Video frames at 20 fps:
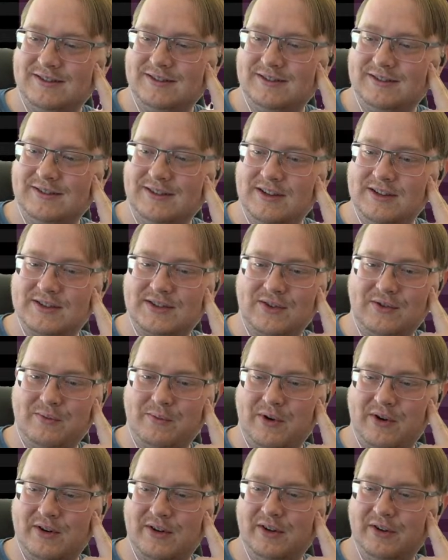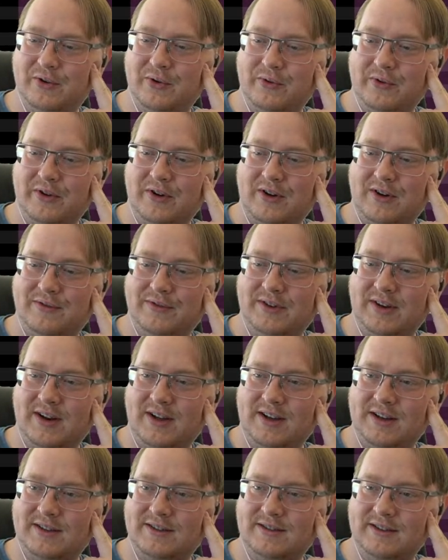Is the whole market cooling off
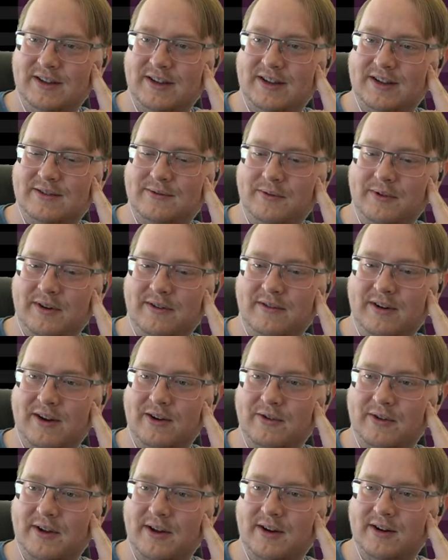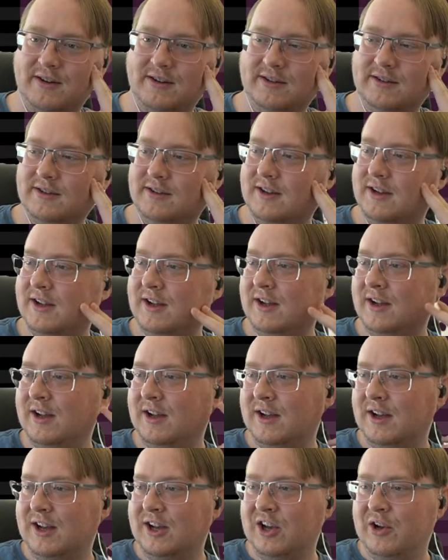today? Whatever. I don't care.
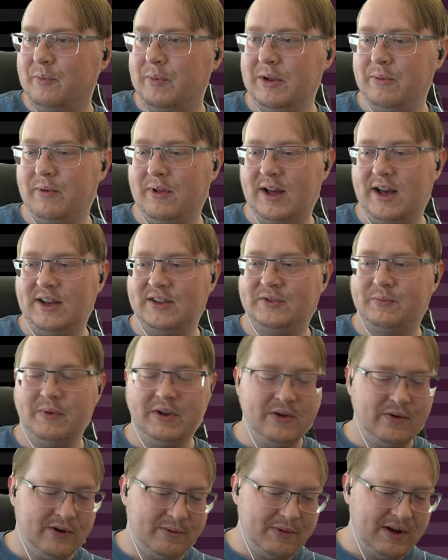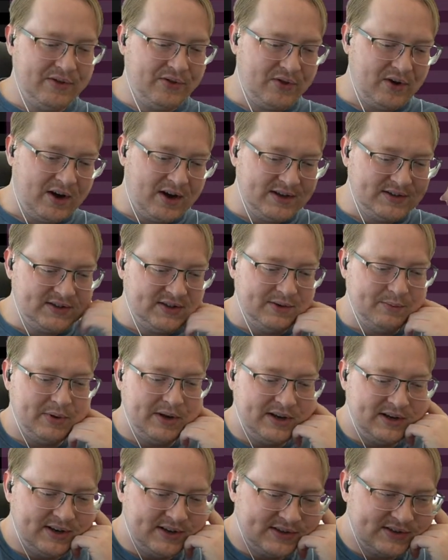People ask me what are my thoughts and
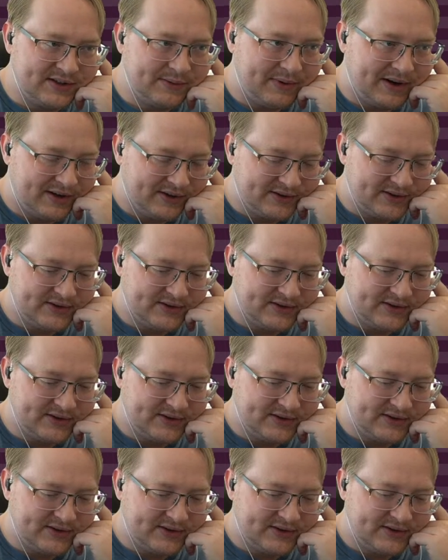opinions about this